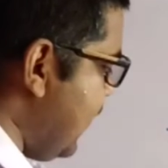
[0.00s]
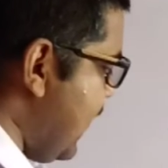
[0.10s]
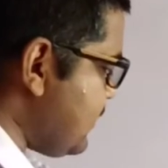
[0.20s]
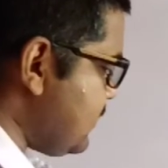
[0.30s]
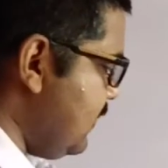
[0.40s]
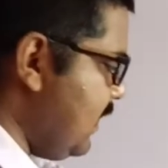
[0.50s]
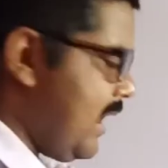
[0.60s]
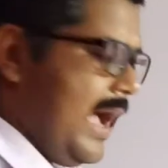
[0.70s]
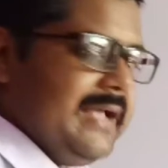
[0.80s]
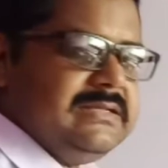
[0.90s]

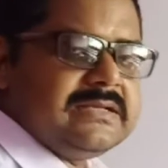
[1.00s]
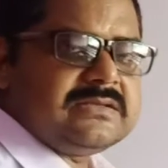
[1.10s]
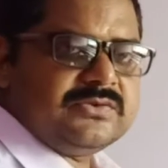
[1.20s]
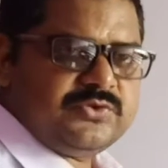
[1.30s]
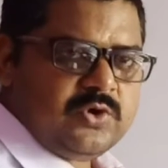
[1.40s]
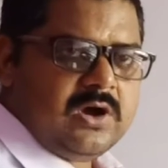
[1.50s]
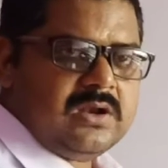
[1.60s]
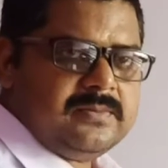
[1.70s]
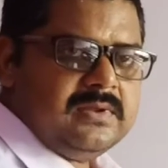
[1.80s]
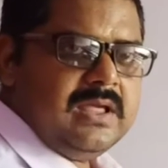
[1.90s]
that I just
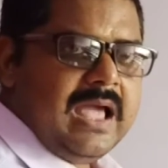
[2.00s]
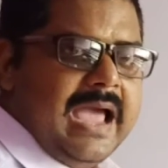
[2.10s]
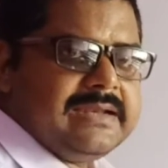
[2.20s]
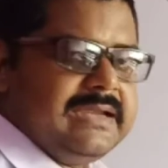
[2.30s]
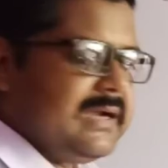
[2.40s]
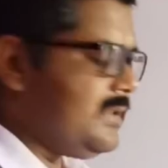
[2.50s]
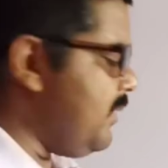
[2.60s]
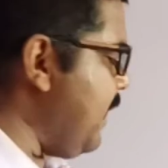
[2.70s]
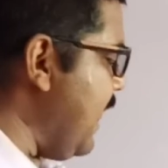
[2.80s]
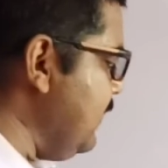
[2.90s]
solve and get
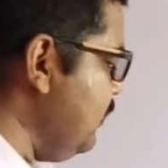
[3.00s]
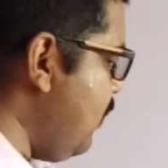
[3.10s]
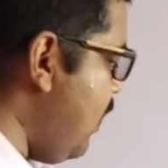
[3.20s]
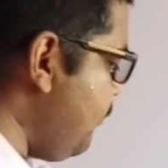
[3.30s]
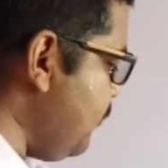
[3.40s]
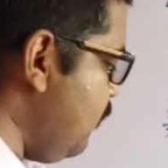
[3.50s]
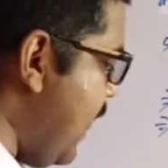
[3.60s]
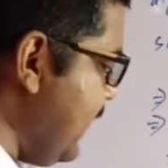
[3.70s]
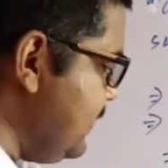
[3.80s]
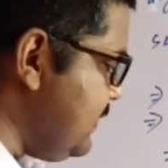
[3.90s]
the value of
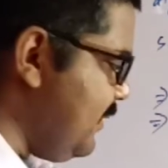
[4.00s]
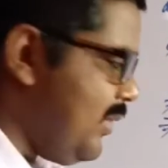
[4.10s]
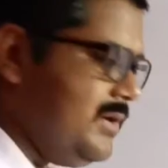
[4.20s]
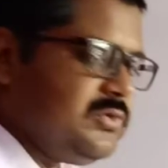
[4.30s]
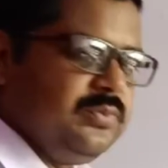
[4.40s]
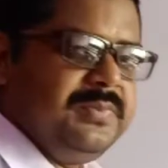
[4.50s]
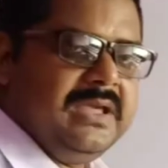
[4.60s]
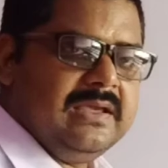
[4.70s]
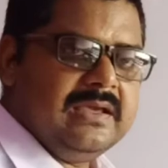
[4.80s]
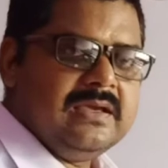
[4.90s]
y is equal to
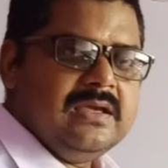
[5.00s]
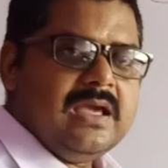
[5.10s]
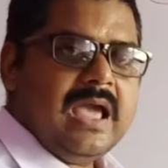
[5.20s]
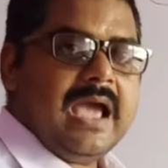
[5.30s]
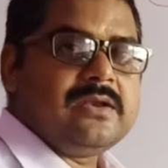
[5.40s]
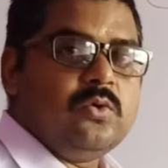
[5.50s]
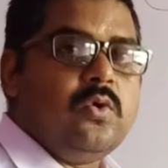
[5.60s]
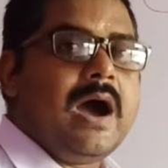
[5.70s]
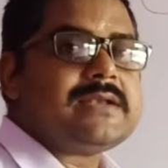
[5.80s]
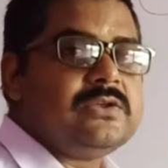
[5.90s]
b. And
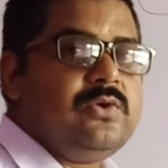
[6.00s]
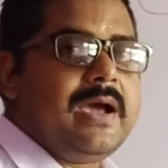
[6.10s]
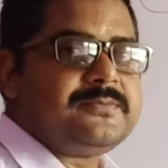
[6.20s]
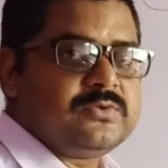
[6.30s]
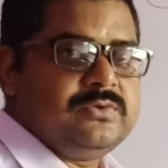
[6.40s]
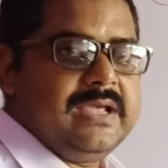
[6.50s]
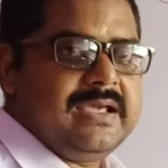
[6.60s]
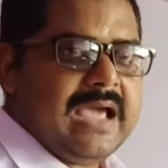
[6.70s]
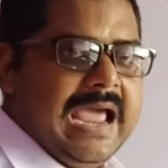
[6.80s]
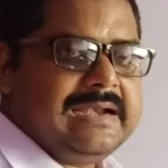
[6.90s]
what you have to
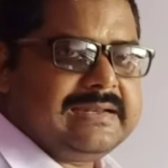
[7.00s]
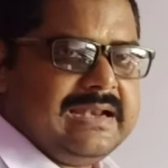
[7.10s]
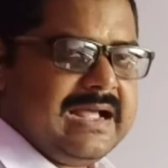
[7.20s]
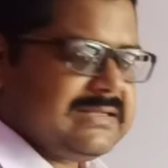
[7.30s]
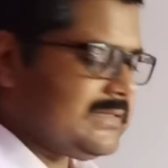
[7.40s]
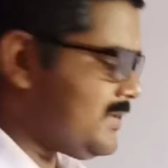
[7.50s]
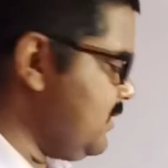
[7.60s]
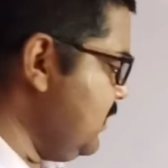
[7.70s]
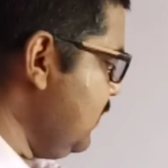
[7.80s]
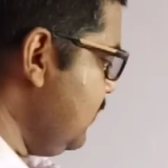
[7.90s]
do at last,
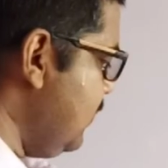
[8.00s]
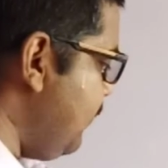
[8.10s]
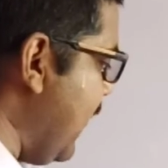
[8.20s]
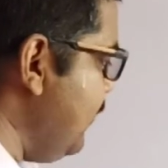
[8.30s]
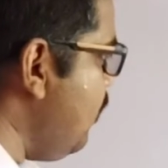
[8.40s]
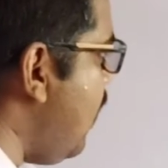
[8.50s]
the value